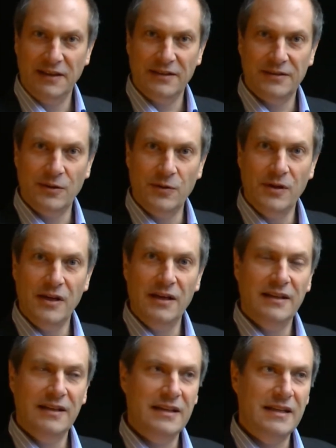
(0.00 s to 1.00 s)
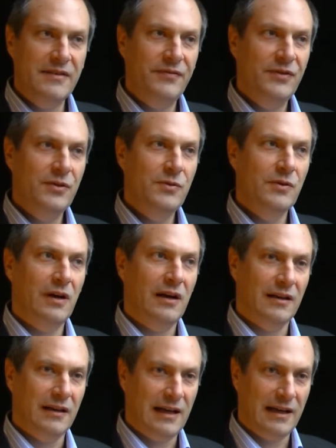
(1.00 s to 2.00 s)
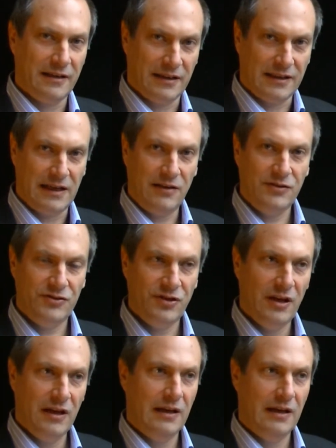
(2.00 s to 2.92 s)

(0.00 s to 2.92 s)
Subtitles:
So if you are lying on the couch